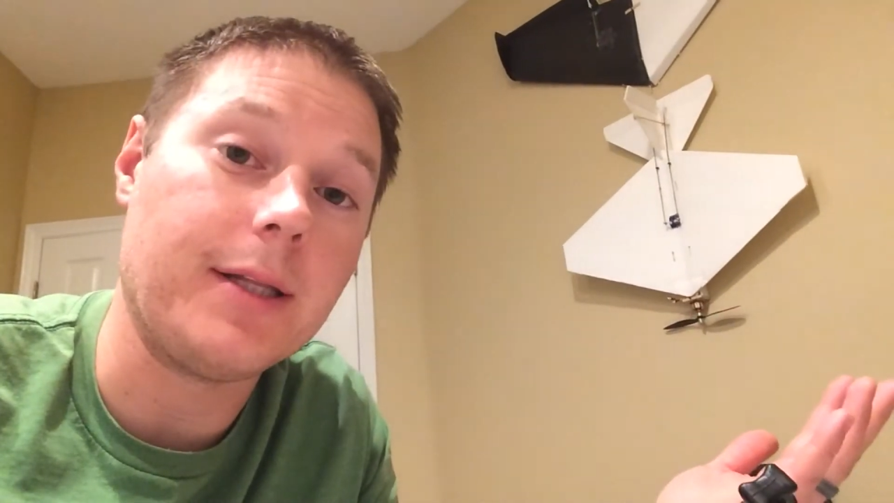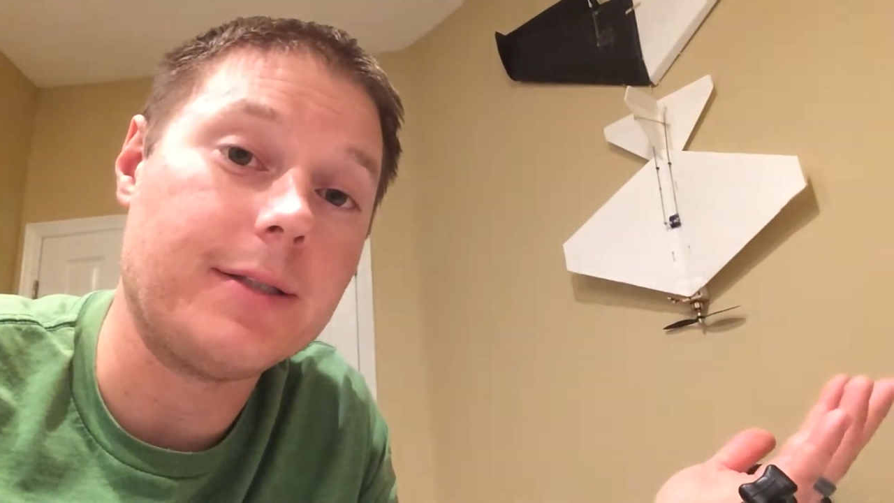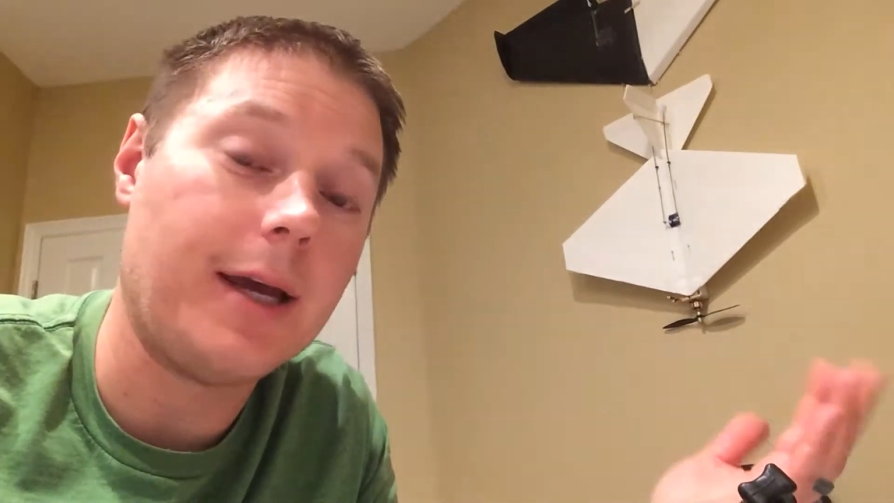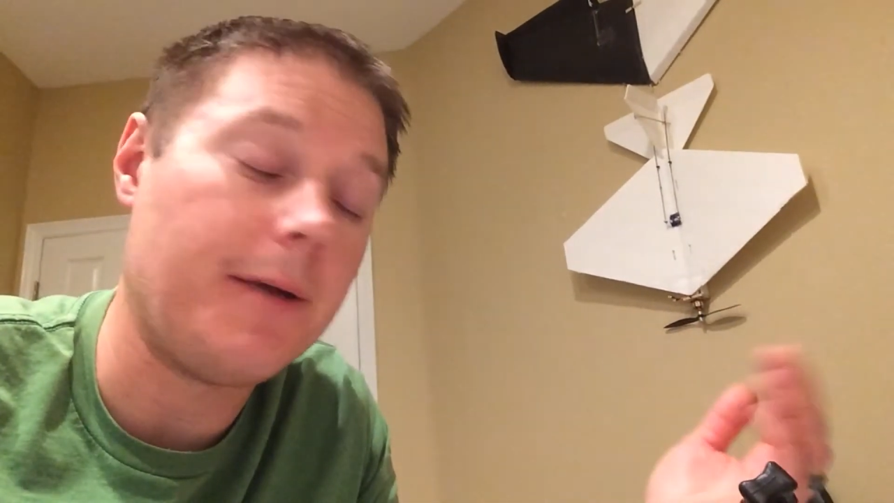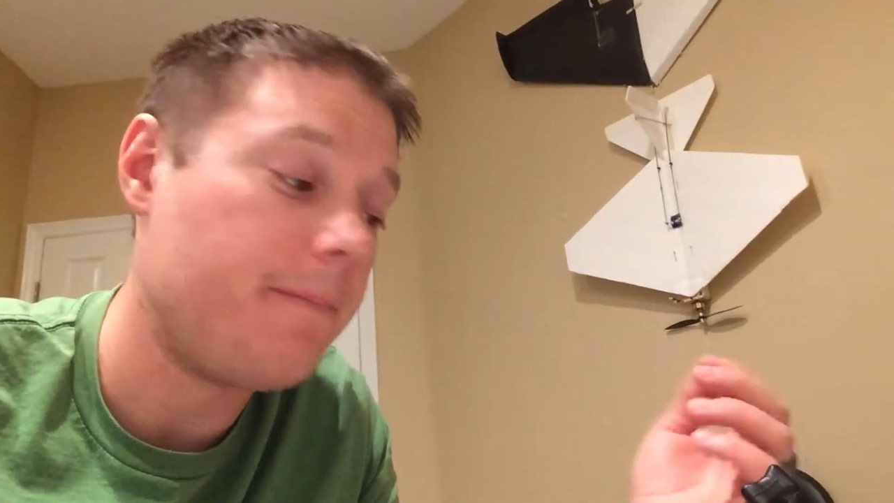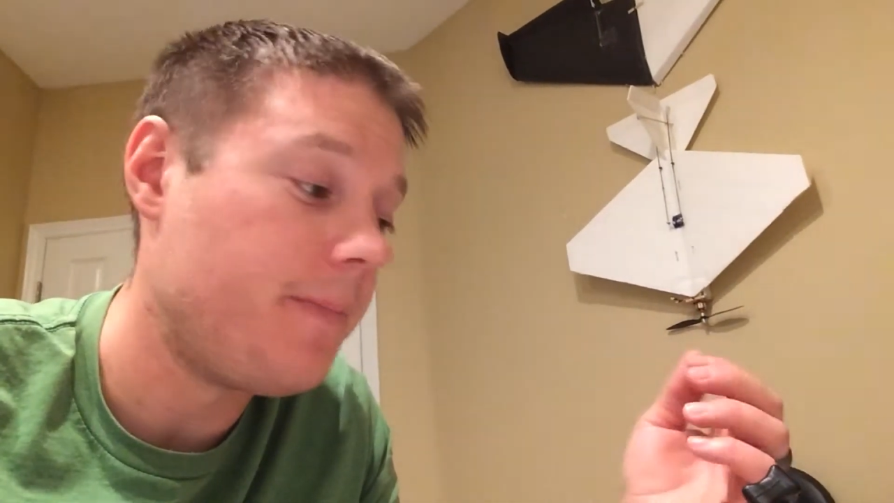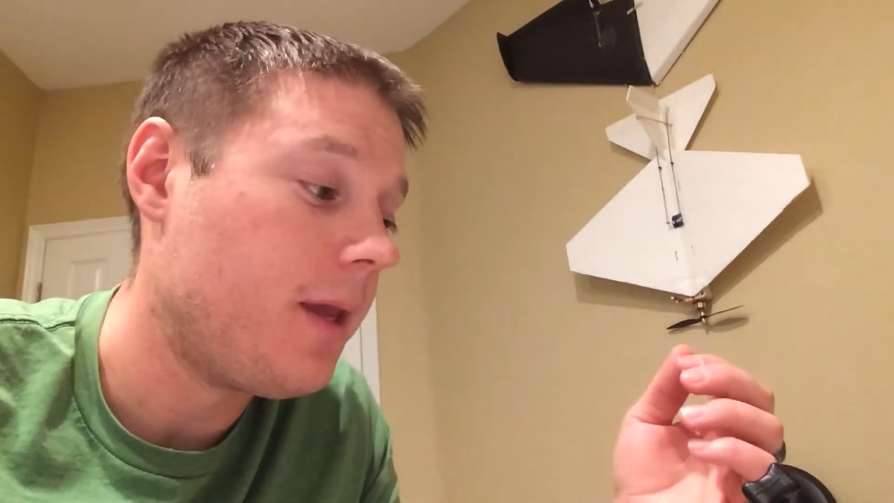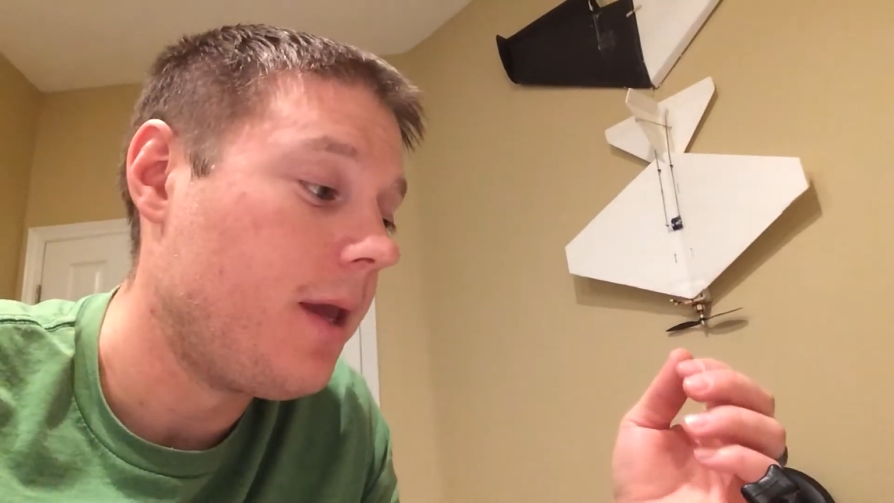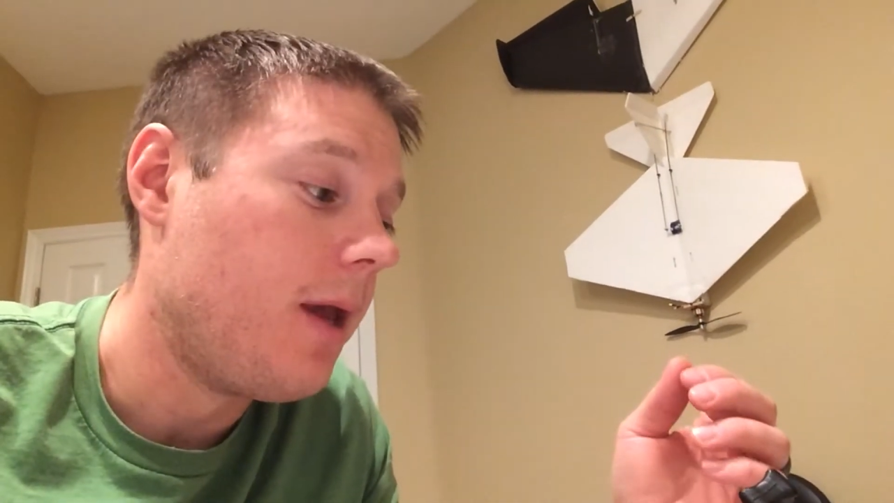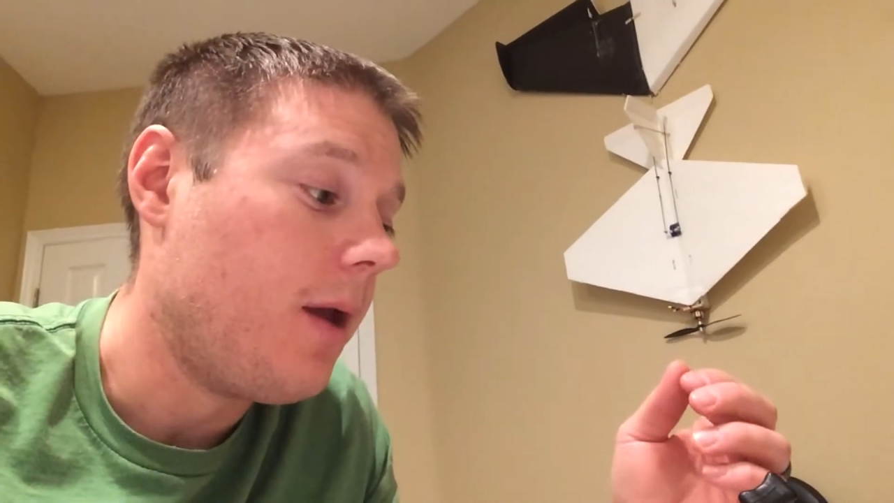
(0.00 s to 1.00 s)
let's say.
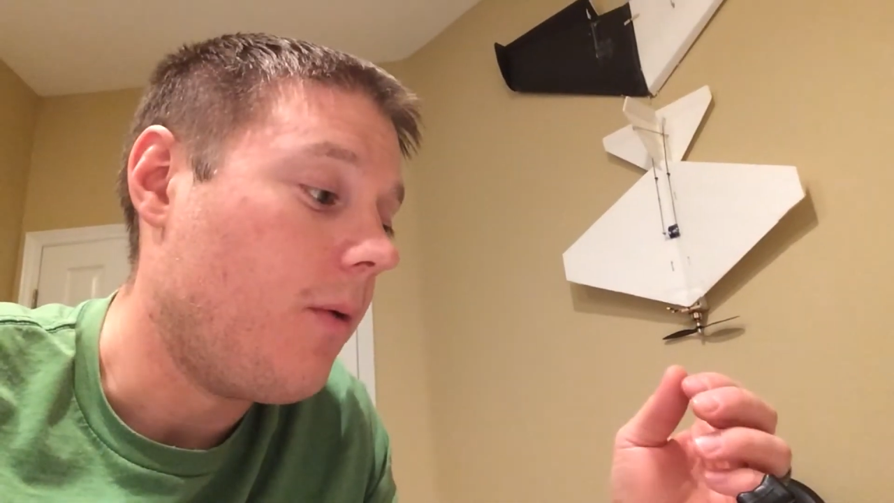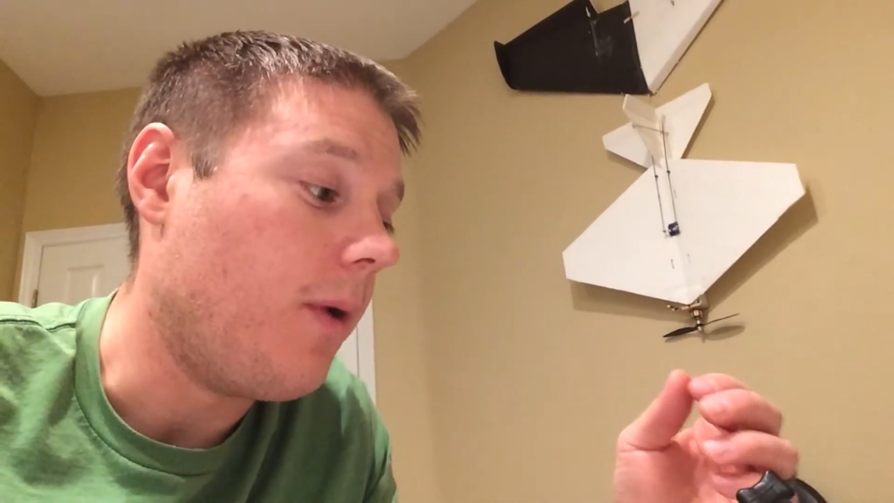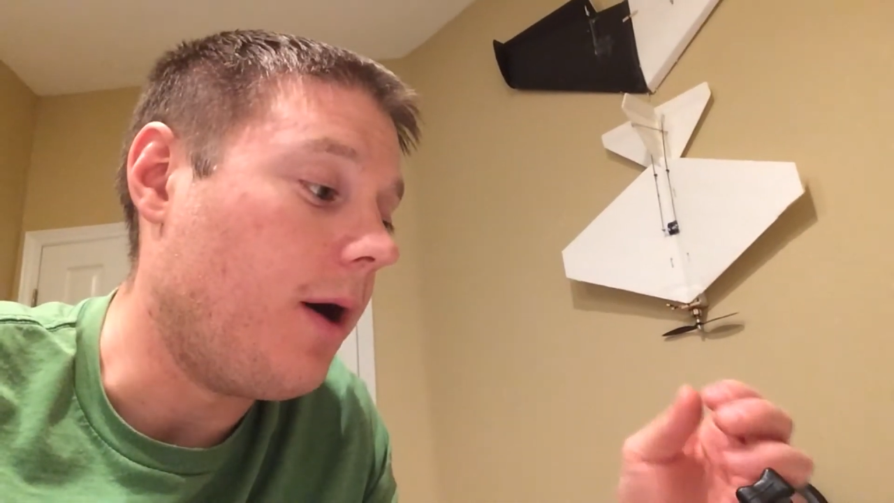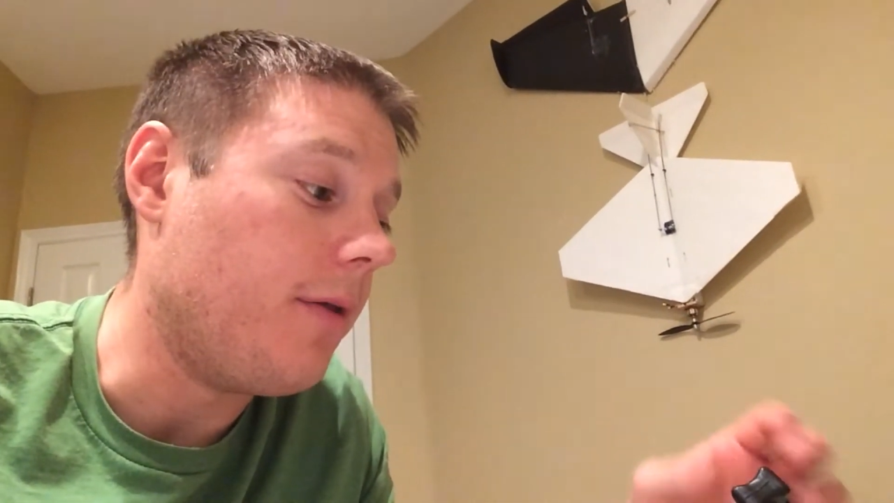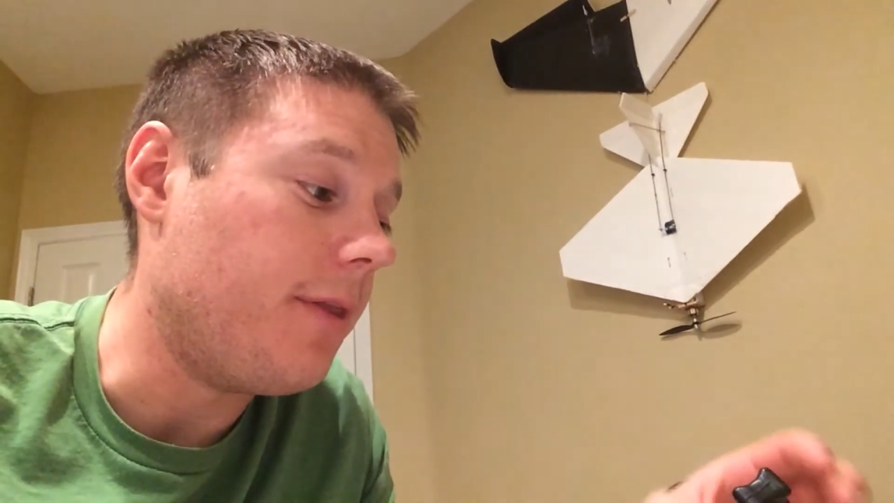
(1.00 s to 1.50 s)
Well,